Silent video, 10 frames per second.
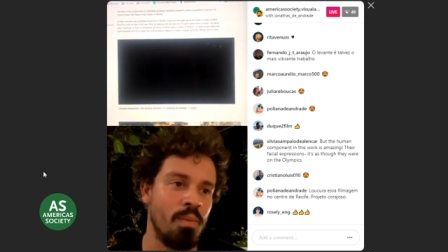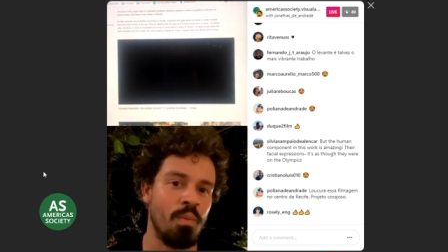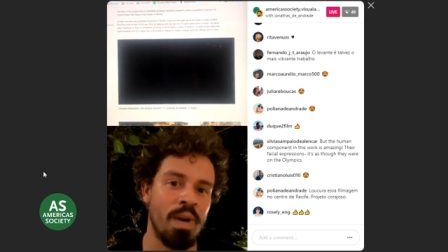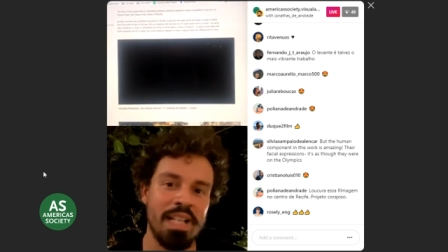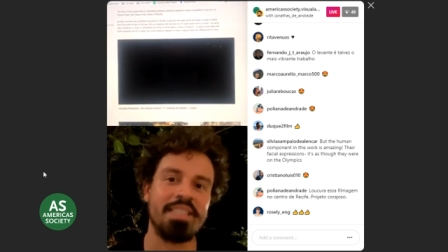
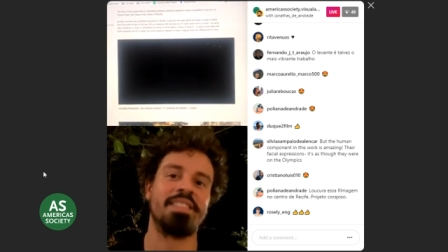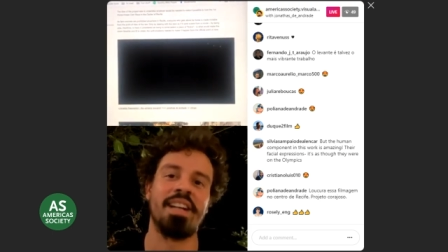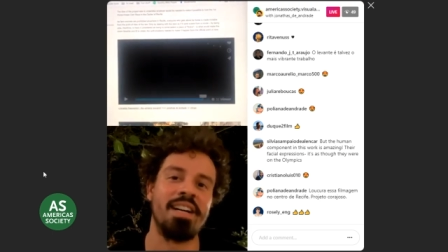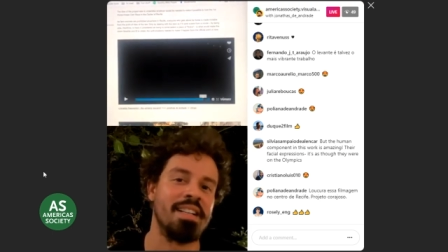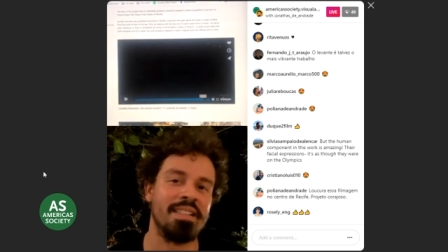when it
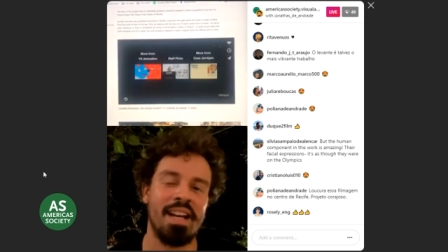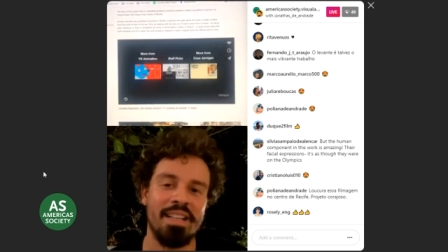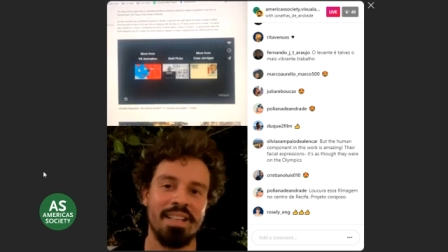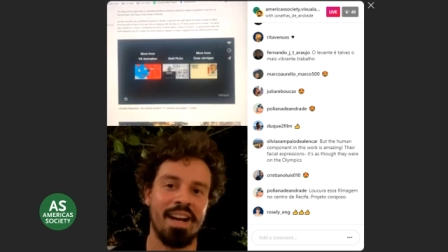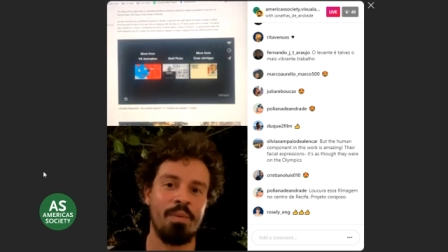started,
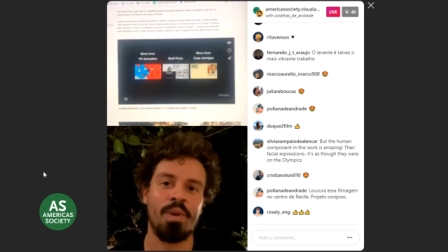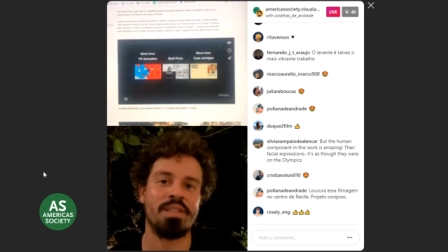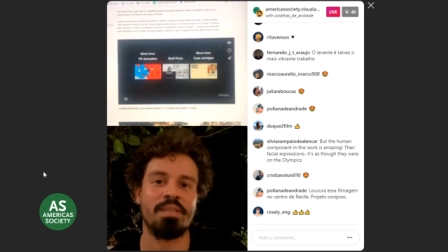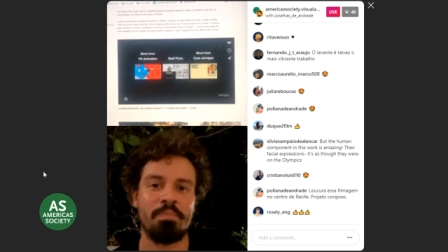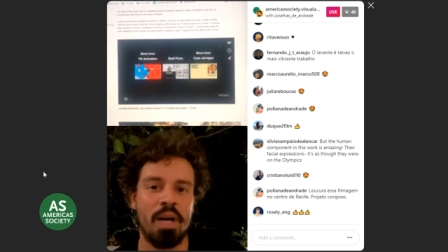I
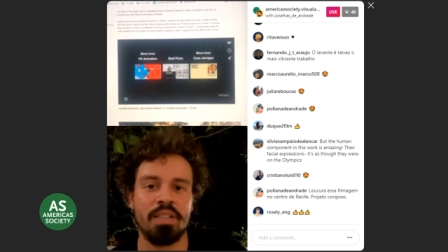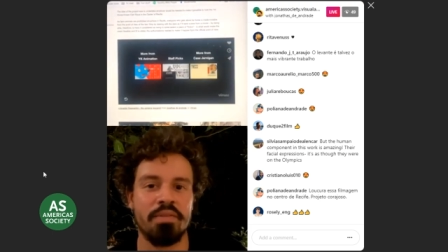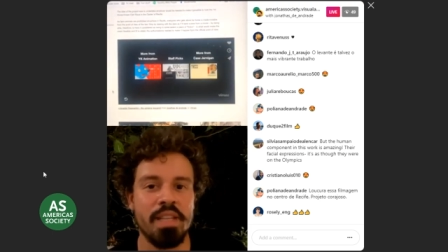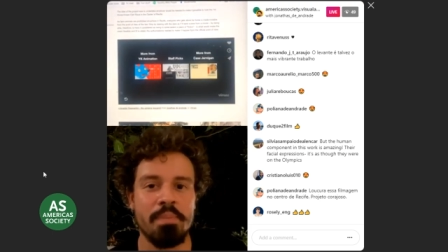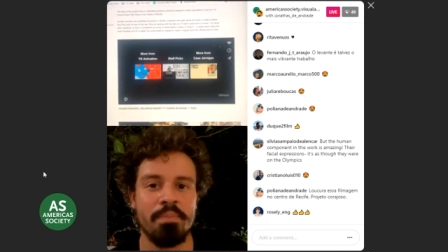was part
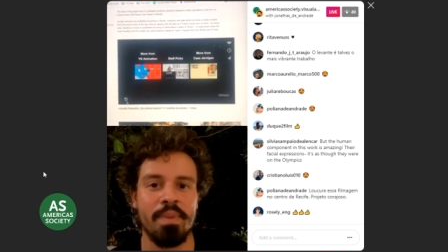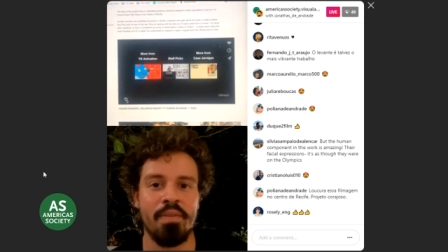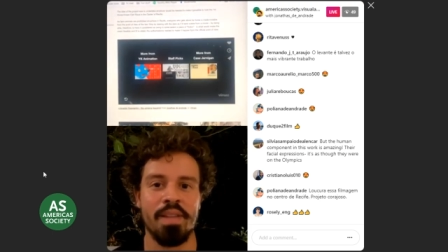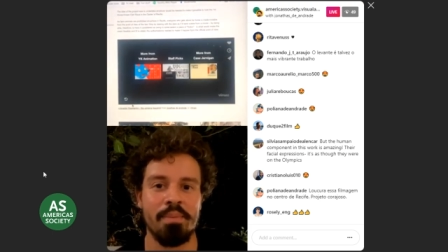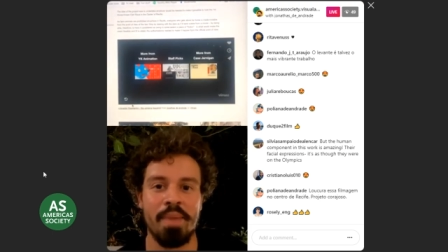of
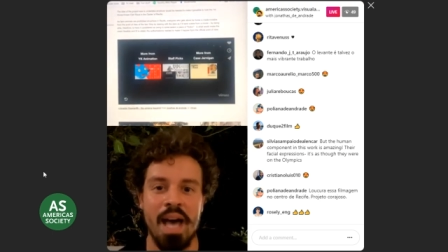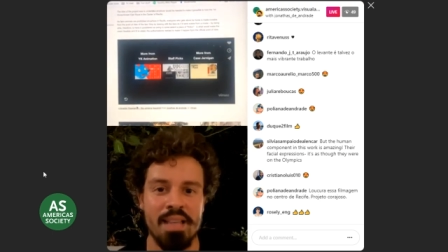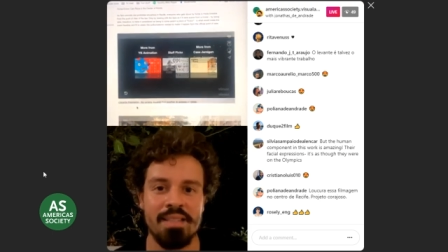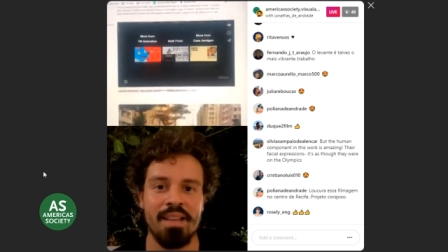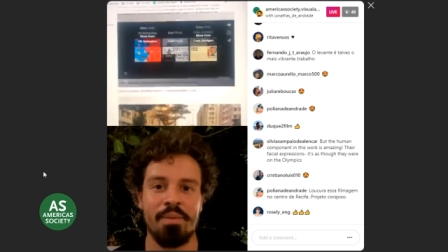the mass. I